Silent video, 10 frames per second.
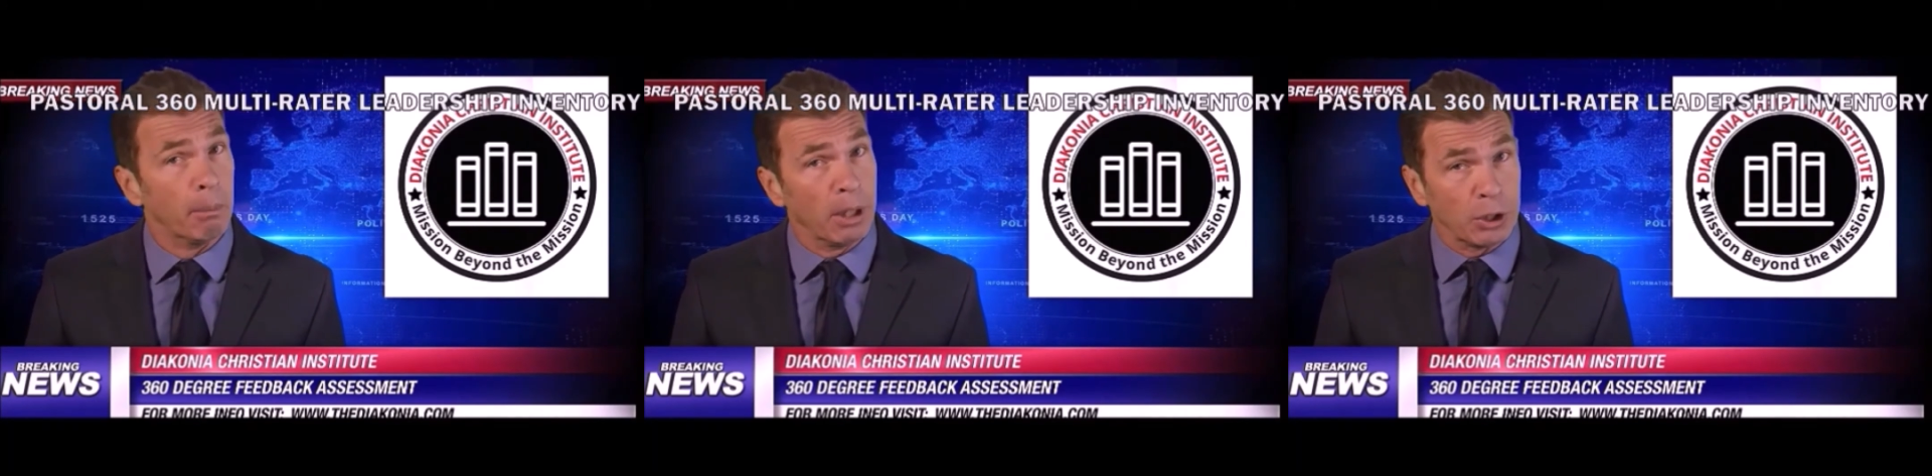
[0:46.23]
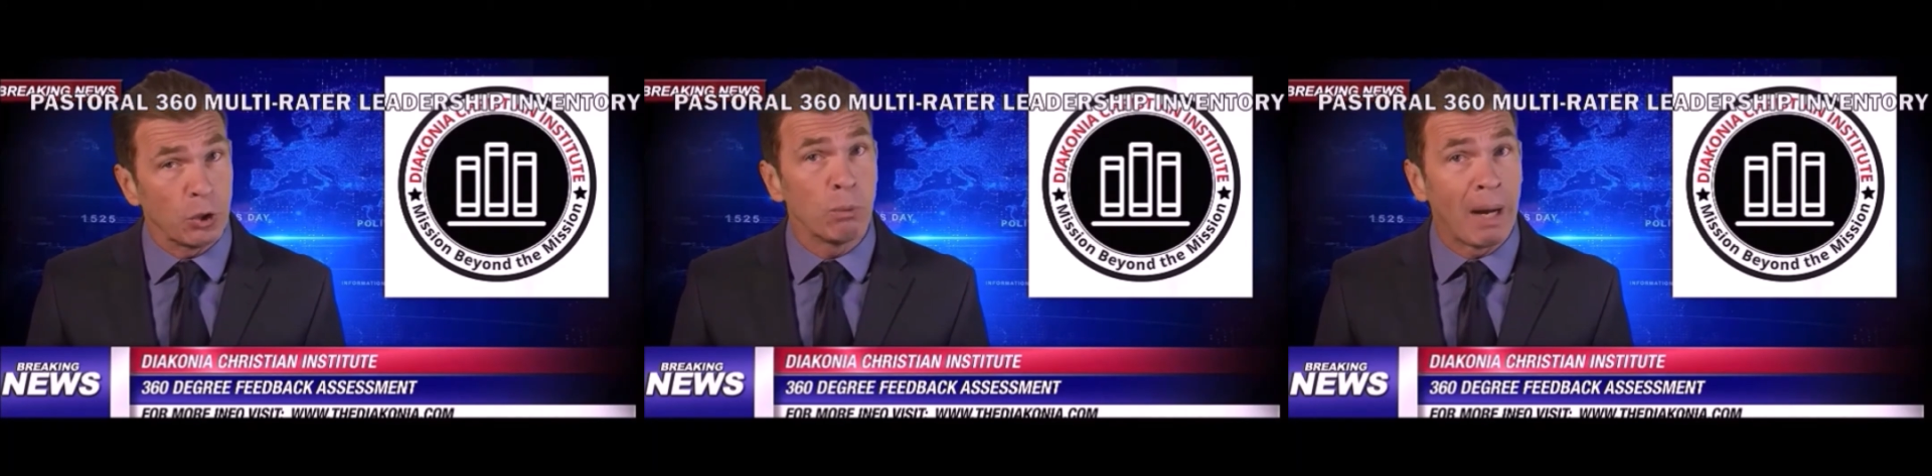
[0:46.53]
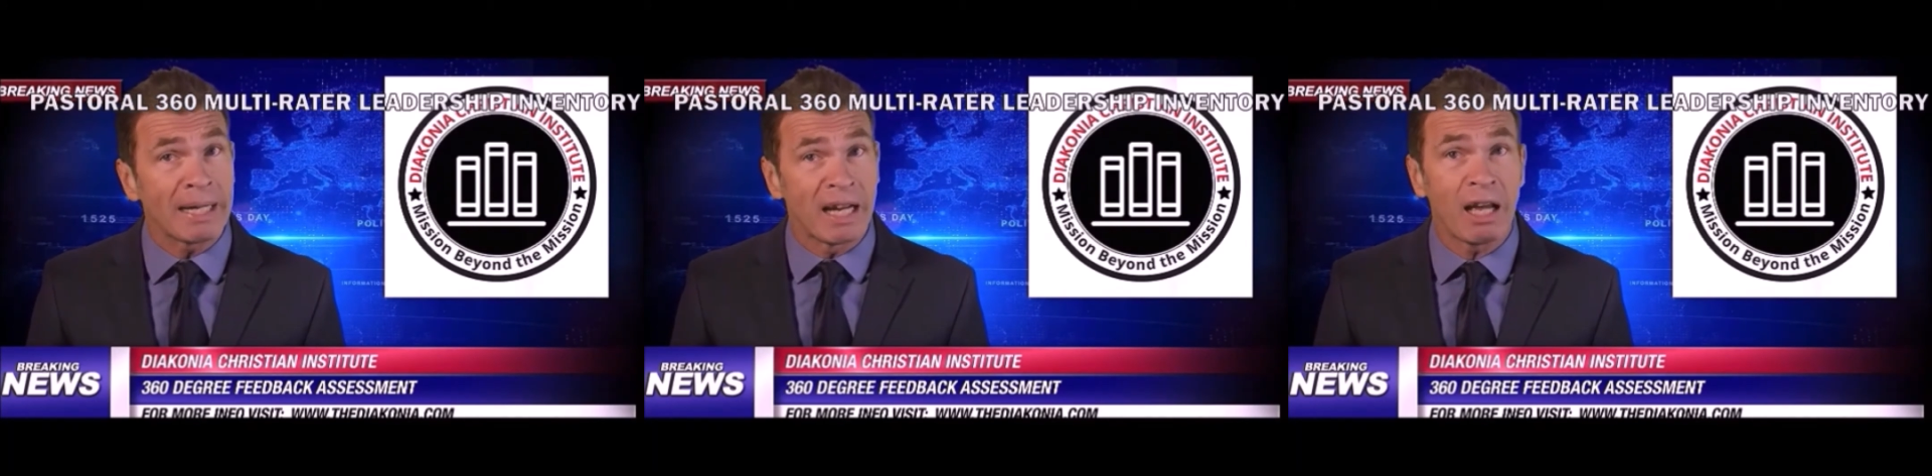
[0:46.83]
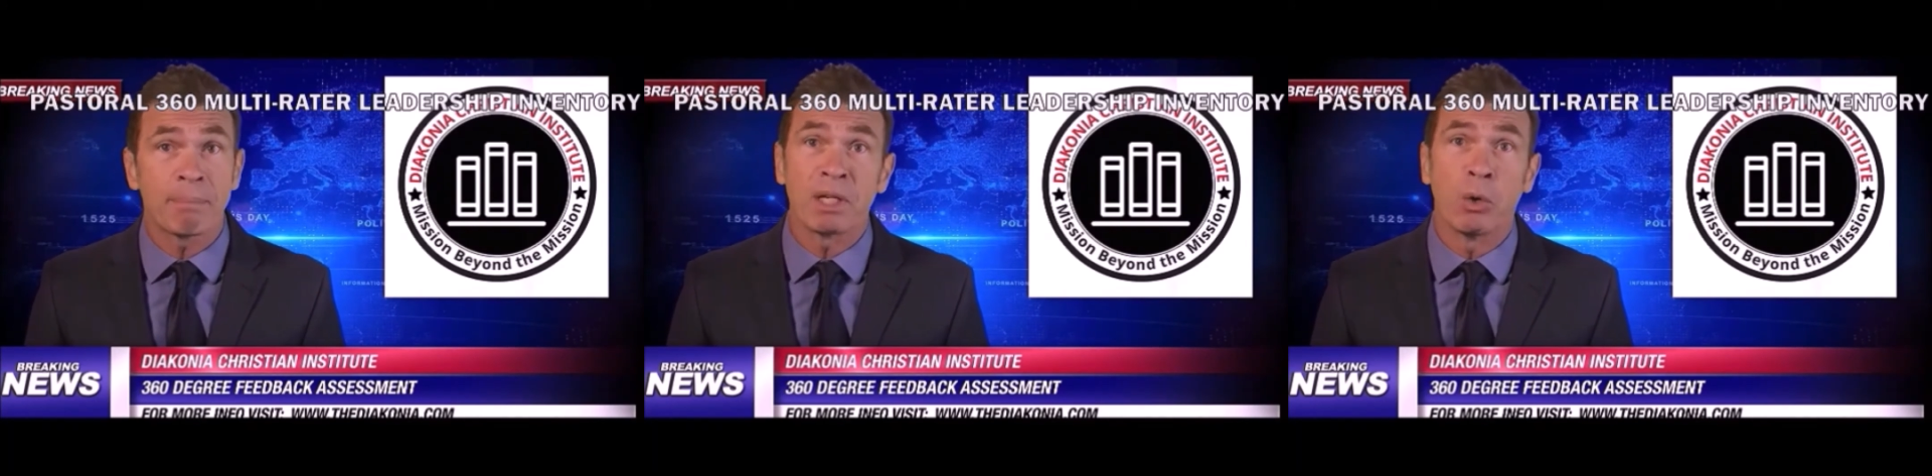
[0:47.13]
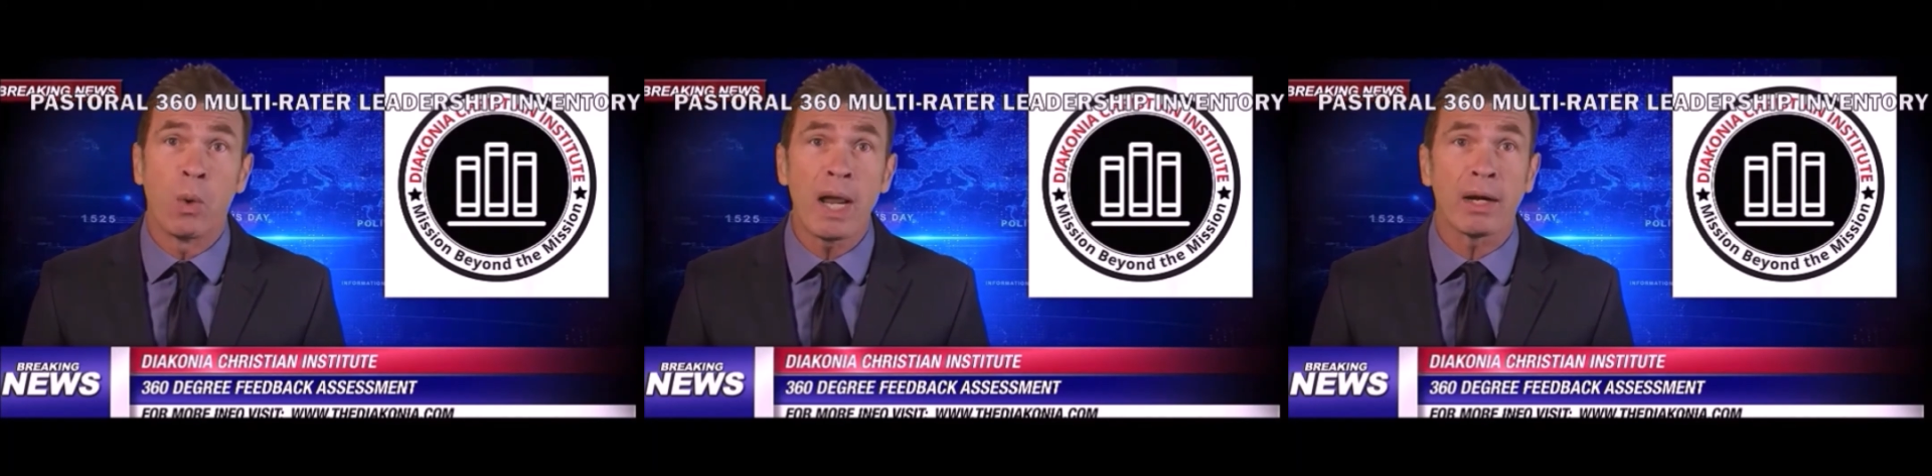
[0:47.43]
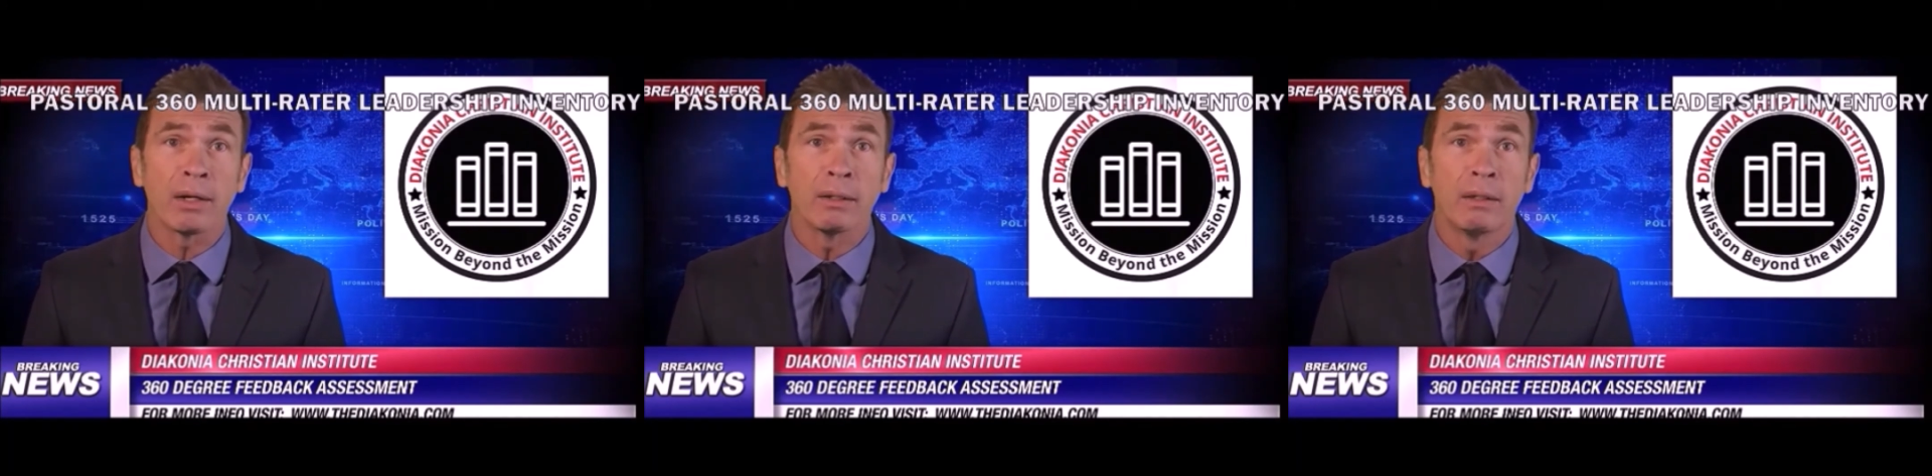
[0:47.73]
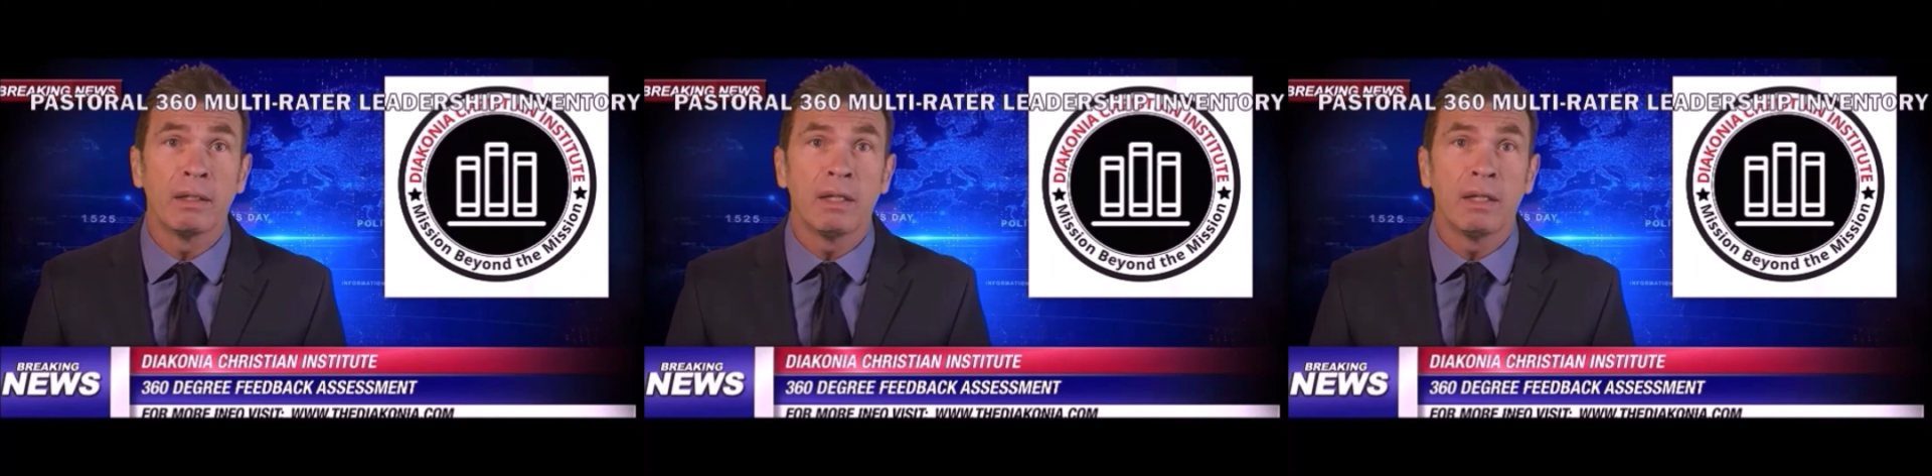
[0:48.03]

but you might not be aware.